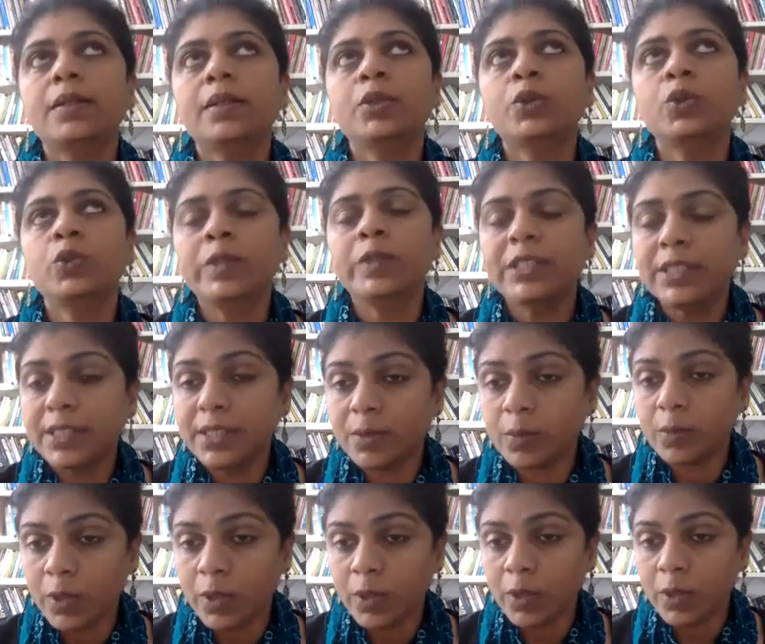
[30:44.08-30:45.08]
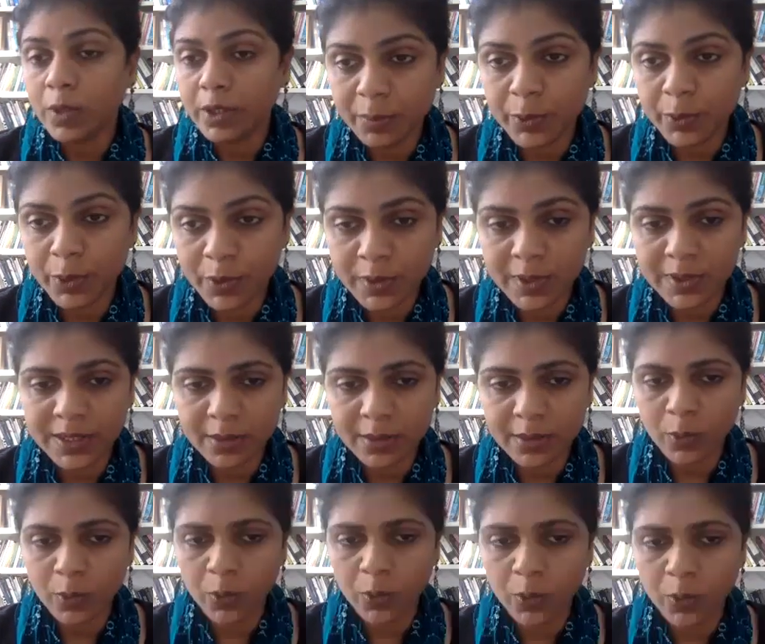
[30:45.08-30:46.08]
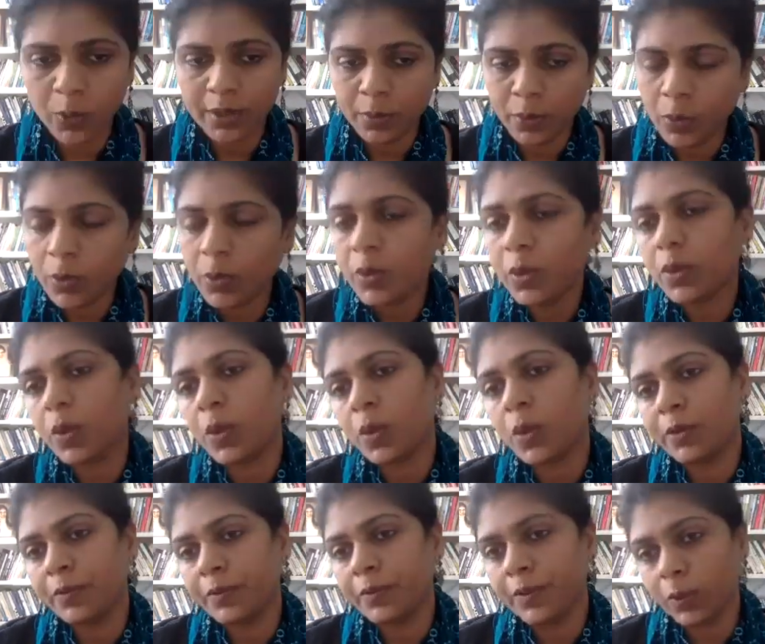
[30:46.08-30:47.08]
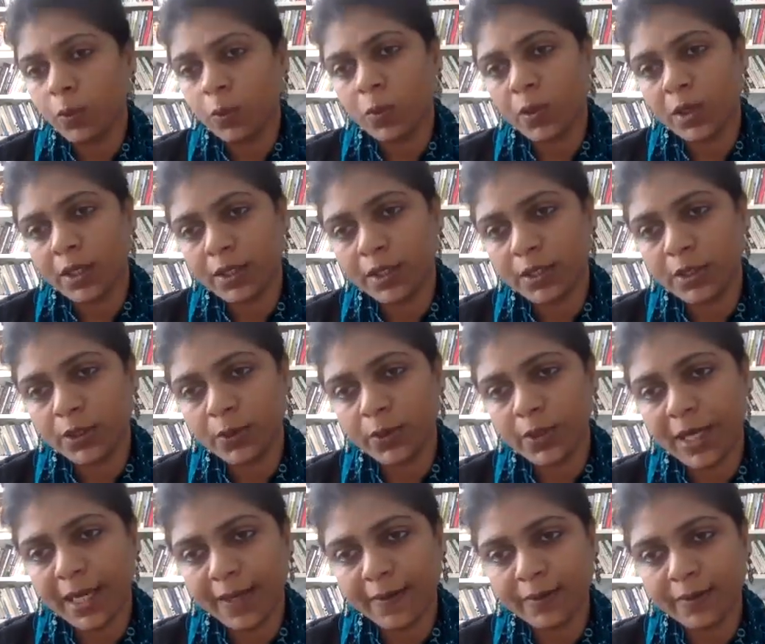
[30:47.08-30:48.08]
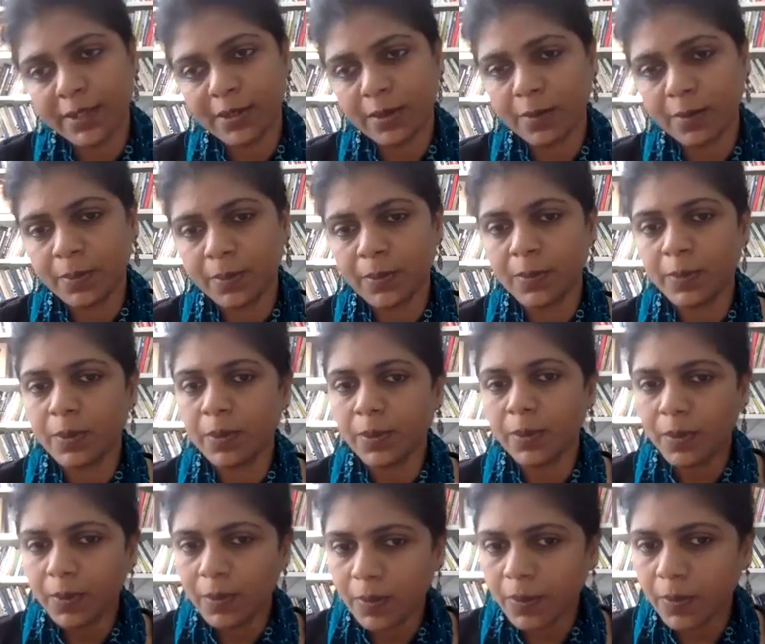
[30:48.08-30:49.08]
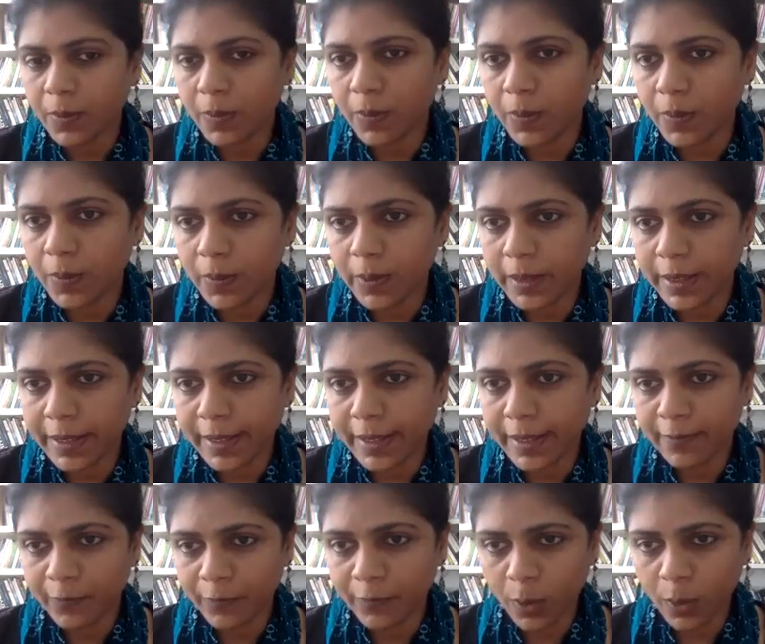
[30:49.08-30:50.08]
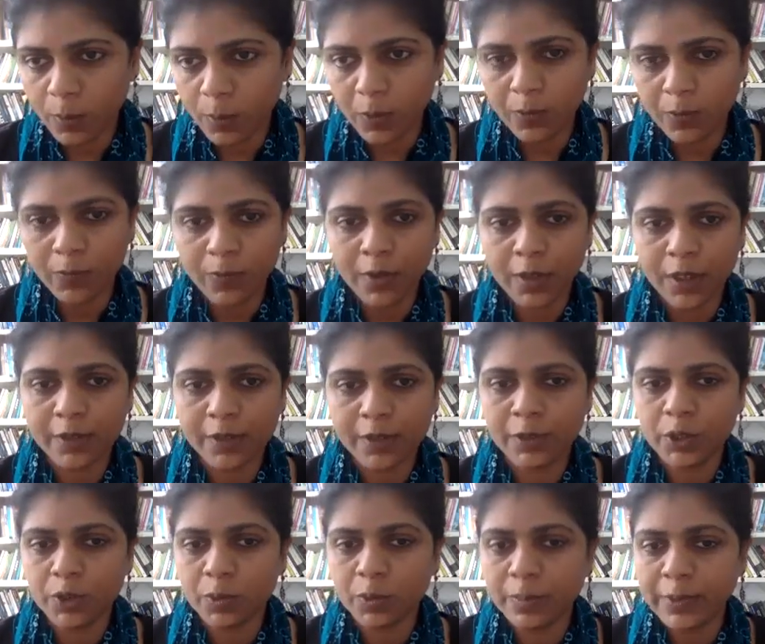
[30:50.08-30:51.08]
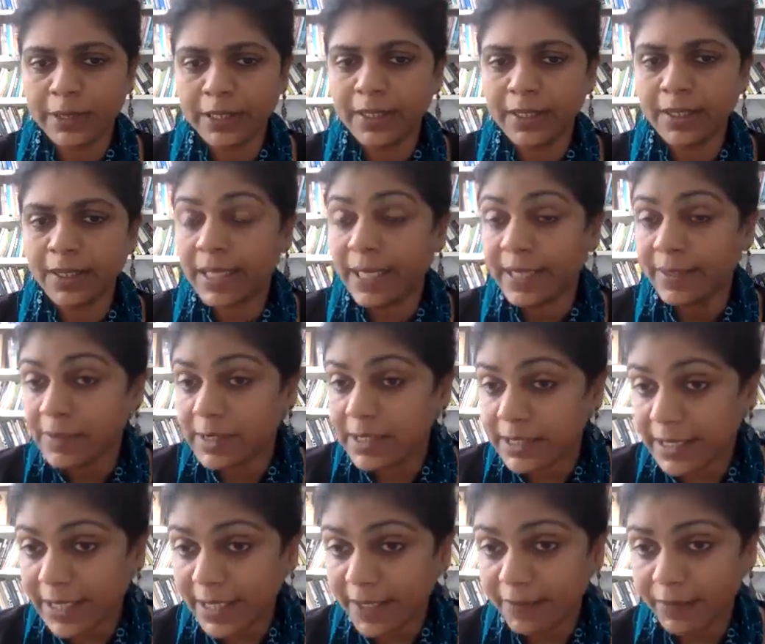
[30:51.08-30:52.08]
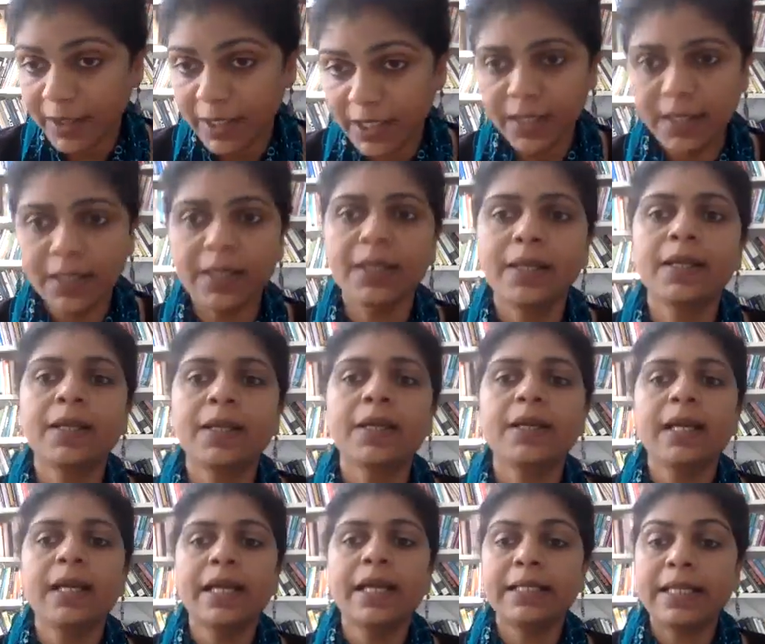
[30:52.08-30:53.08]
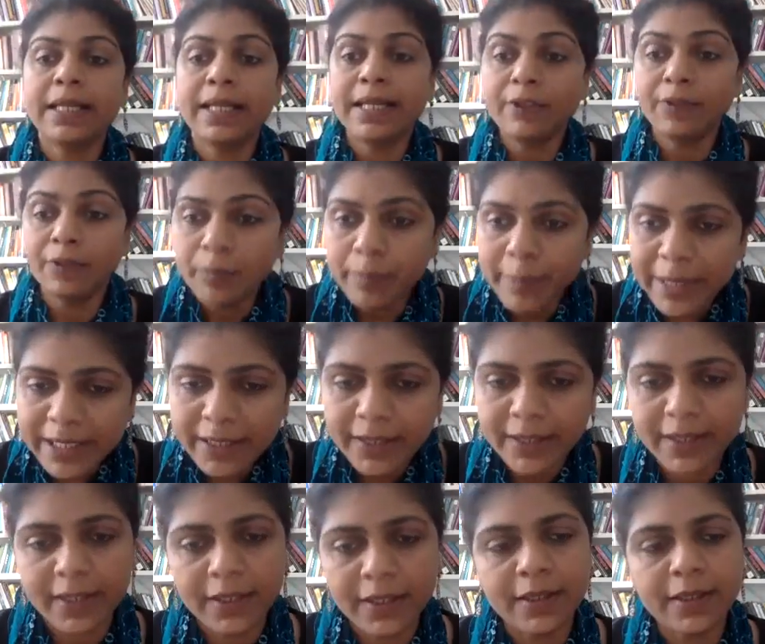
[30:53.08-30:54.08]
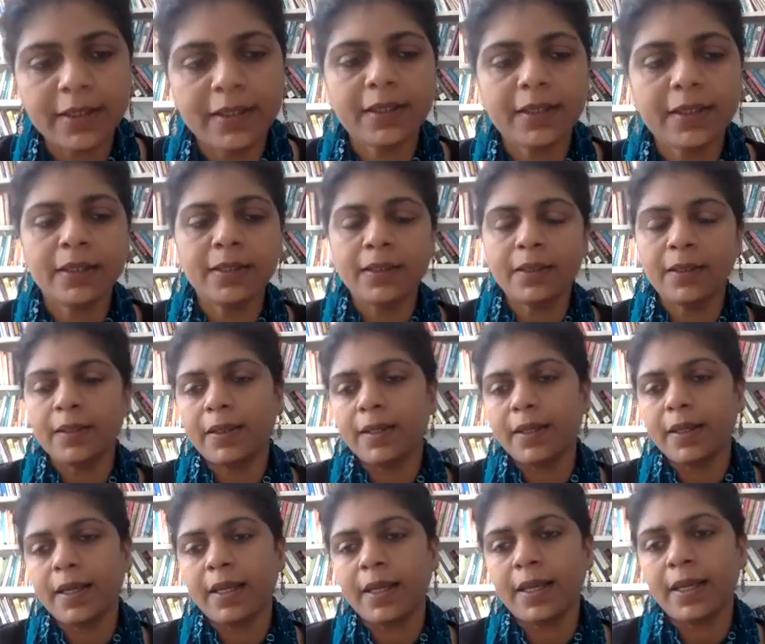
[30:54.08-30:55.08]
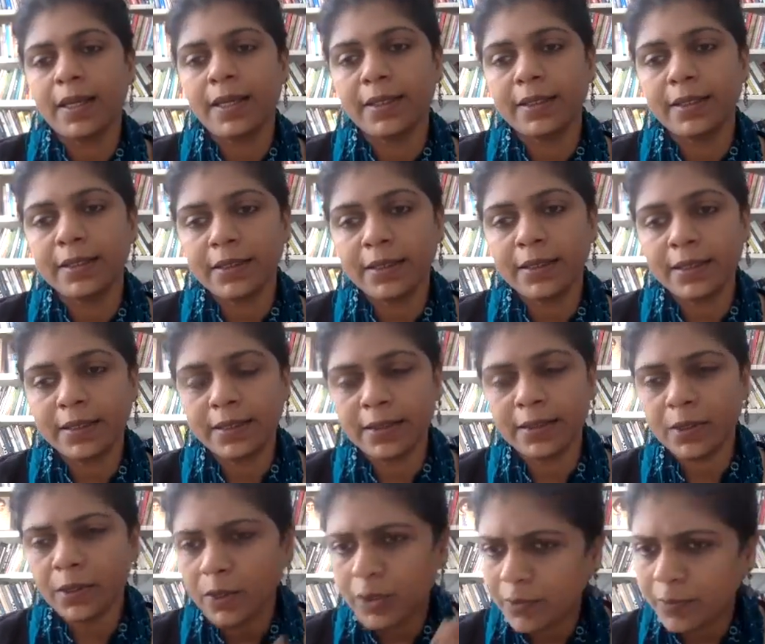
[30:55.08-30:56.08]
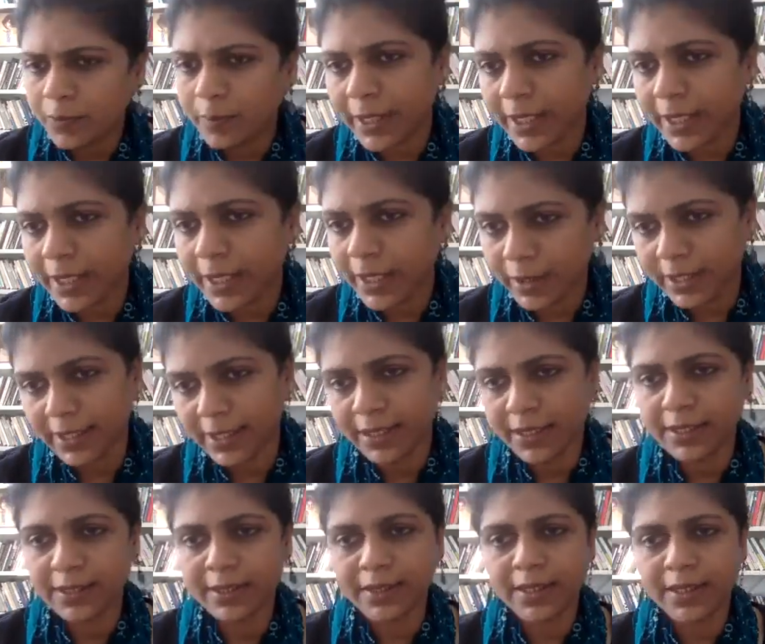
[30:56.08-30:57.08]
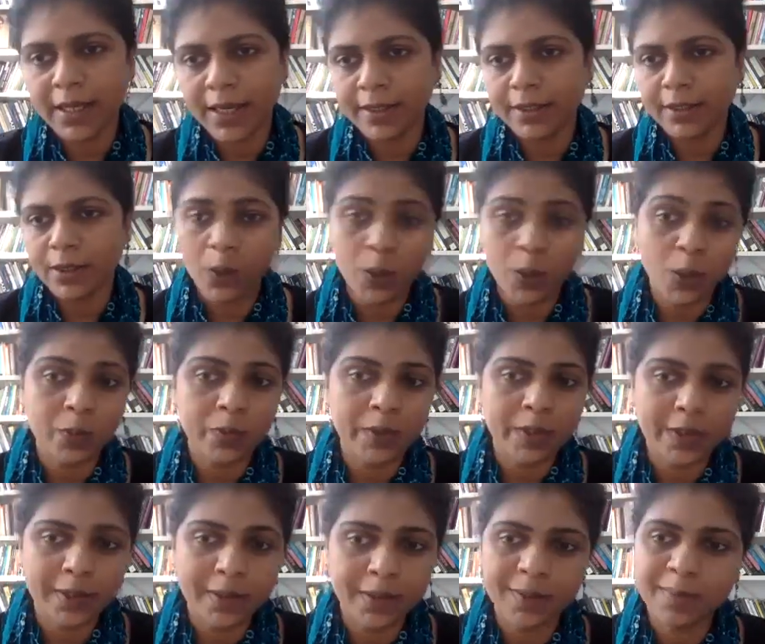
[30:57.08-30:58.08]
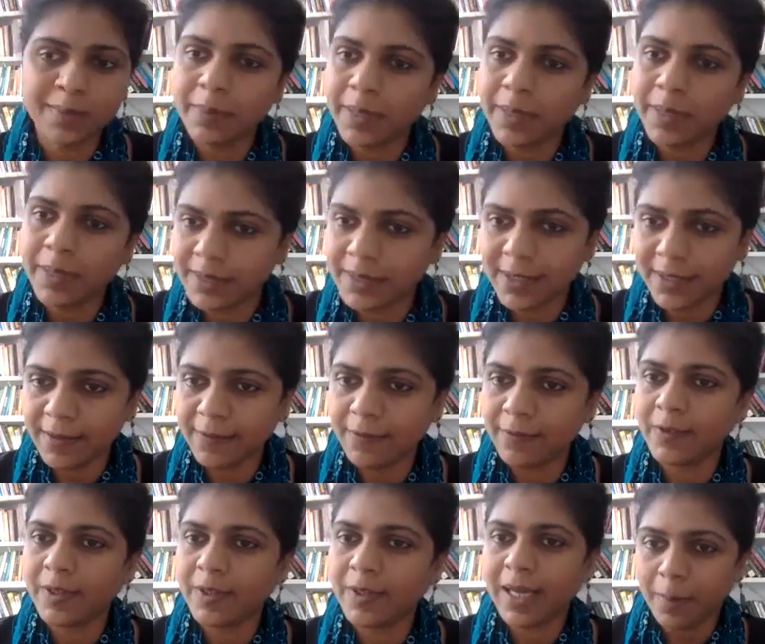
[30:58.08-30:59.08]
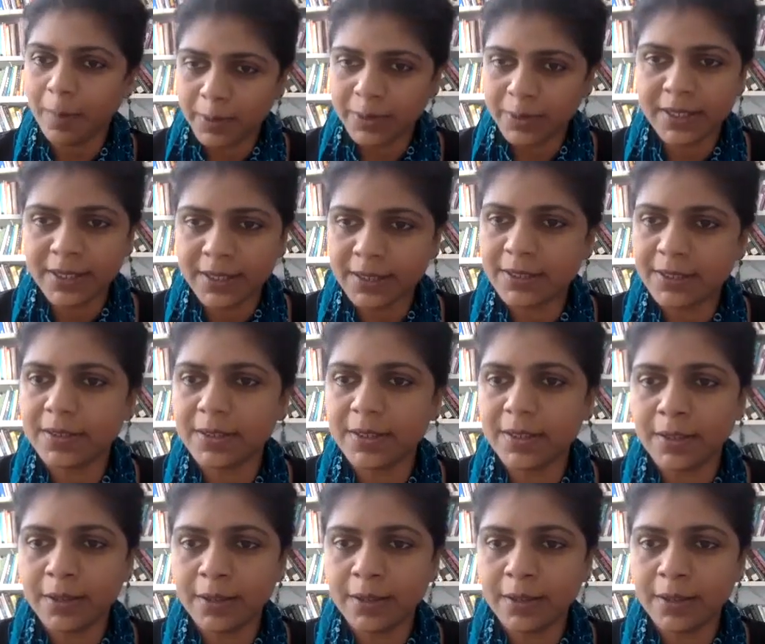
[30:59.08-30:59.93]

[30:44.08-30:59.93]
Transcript: do we just want to keep producing more and more, or we want to have some form of work which would be life-saving and life-making, and sort of prioritize that over massive capitalist